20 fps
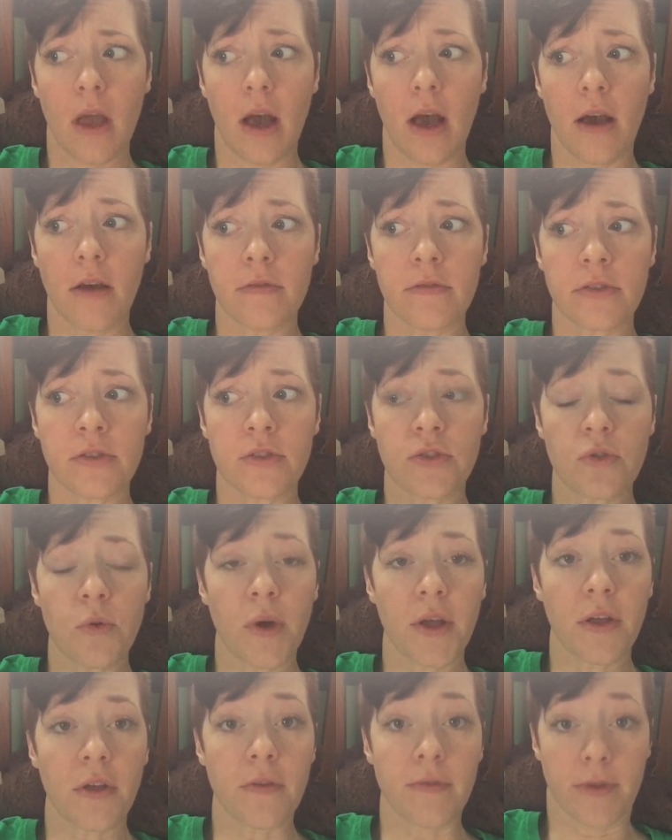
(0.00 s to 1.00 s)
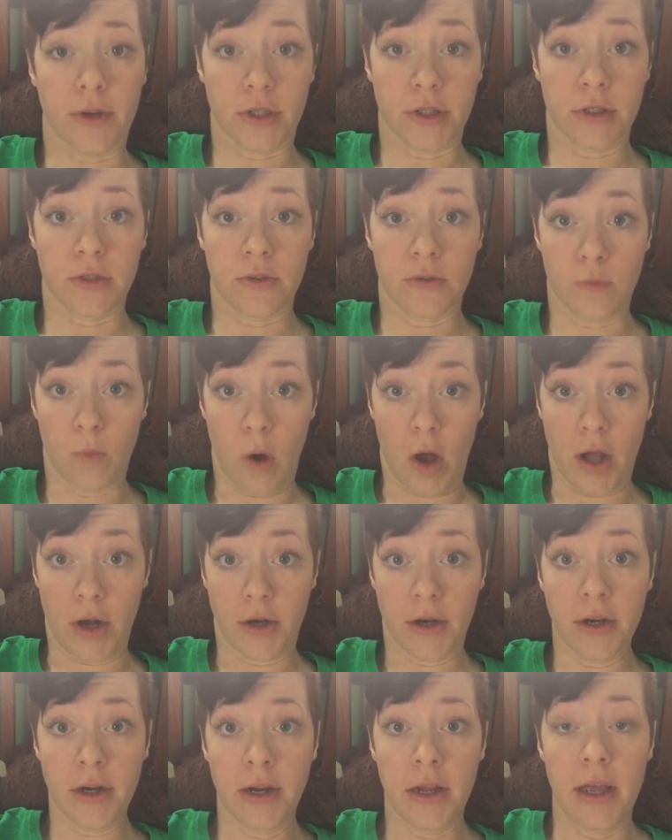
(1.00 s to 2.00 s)
of soil versus
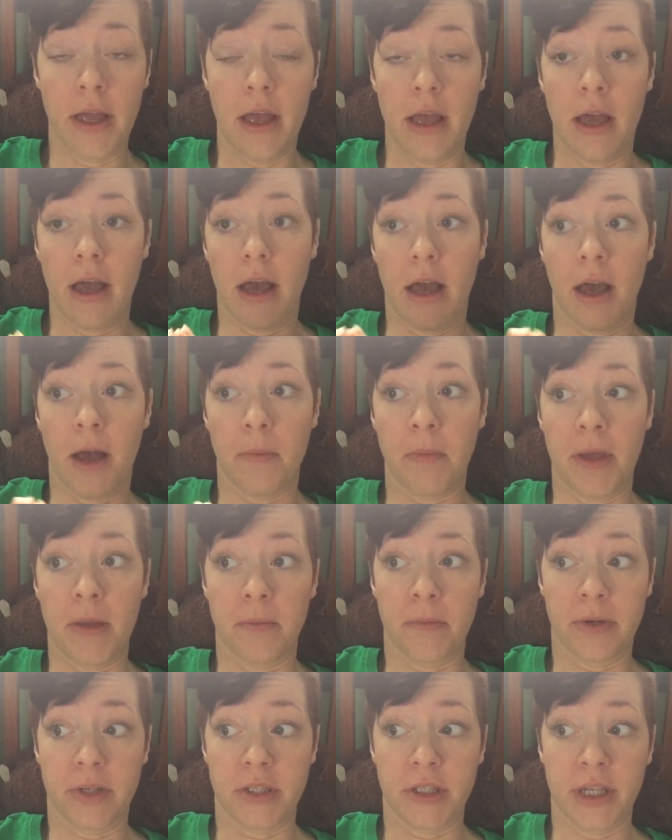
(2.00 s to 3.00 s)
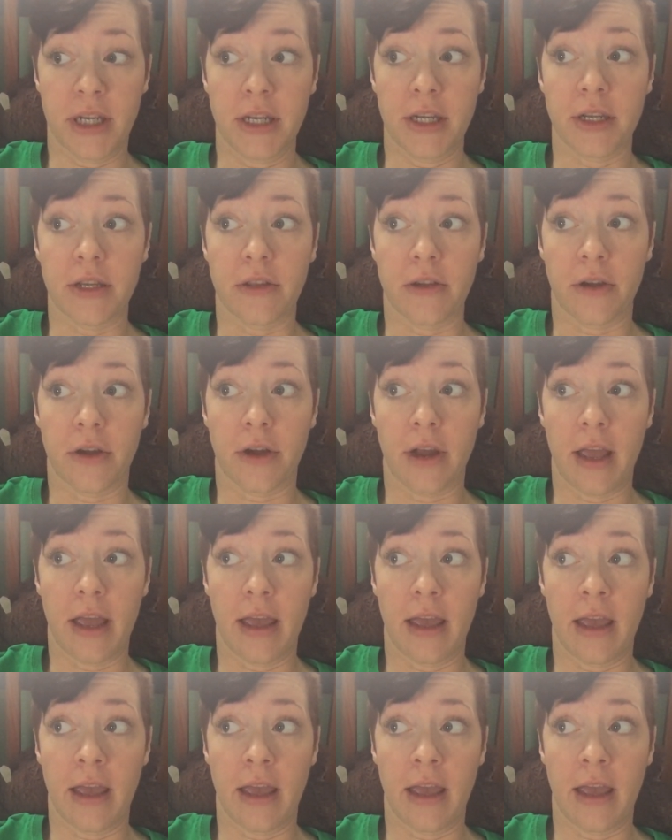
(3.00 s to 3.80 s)
water in particular,